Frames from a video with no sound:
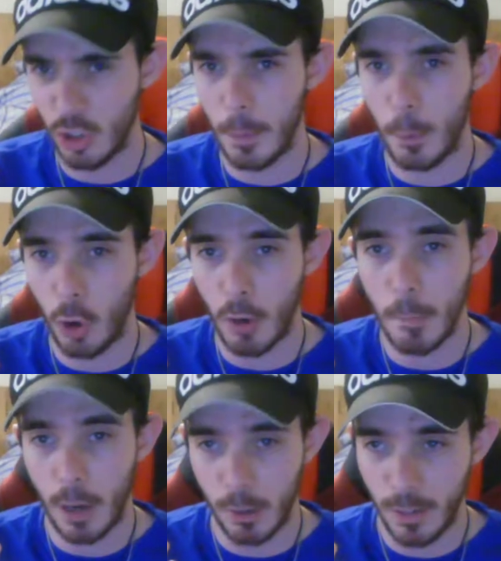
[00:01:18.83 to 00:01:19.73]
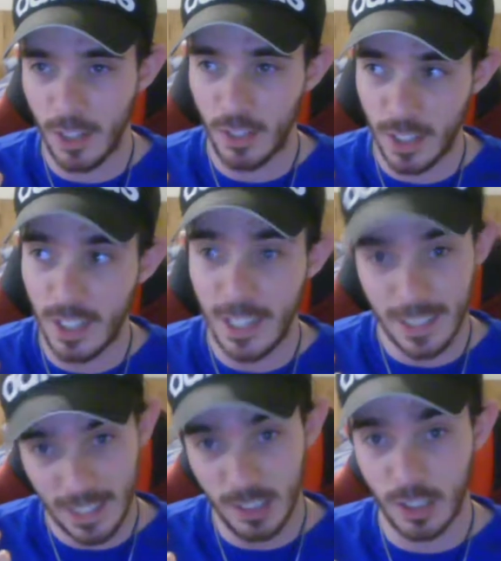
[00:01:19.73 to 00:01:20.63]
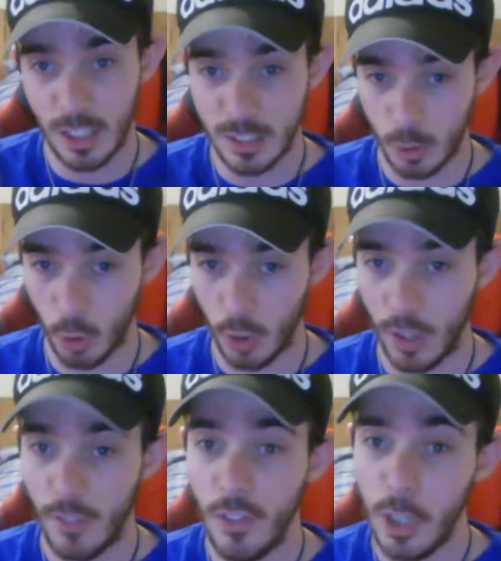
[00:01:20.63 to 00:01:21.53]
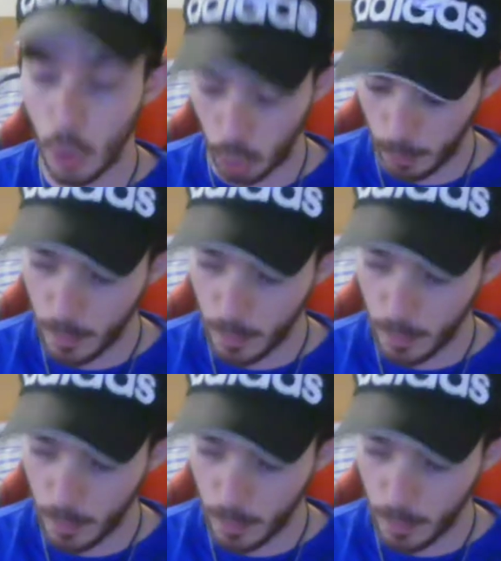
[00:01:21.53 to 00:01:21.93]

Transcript: important about a ring that it needs its own video,